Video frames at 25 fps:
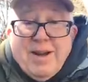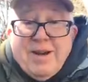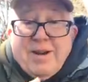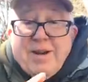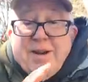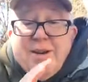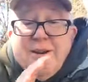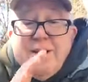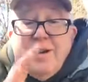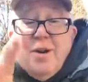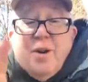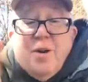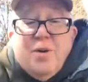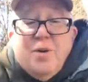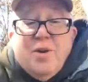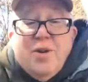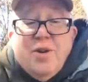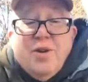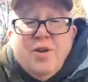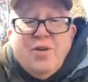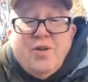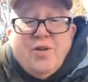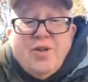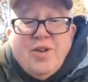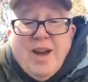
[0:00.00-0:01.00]
gonna go to
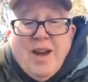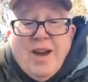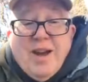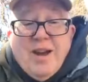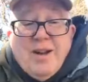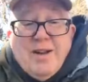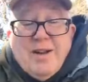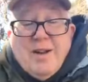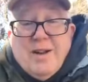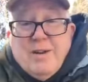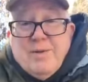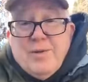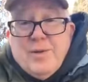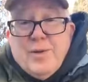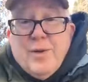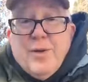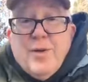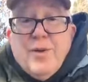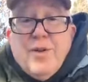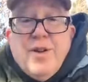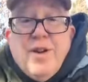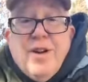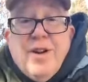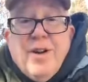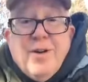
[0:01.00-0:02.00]
your scale of
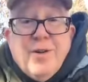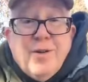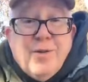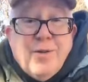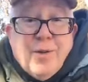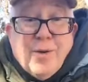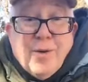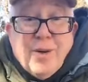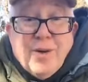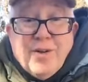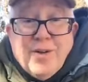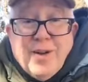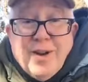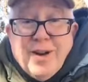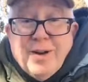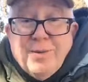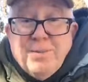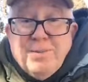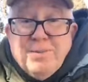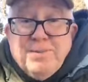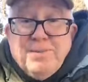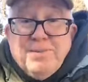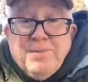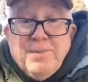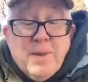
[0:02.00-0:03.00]
13 or 14.
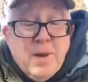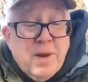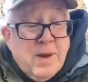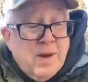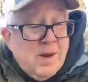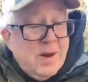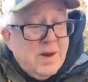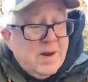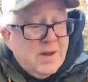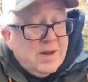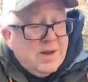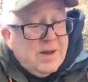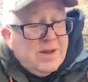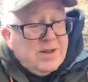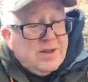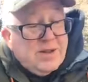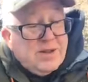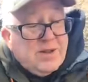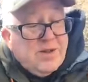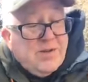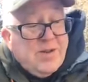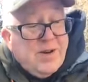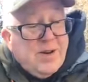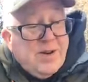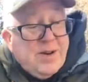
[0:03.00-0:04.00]
This
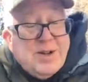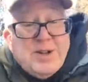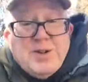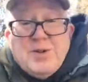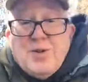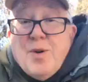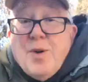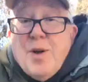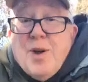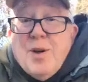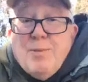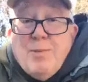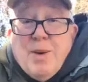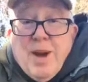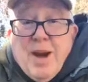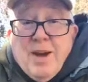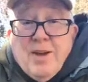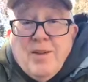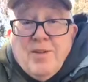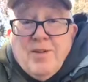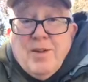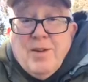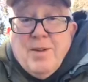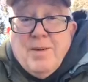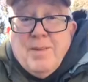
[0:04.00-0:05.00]
is a very strong
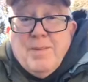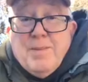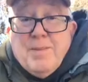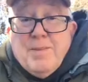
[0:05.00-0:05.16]
base.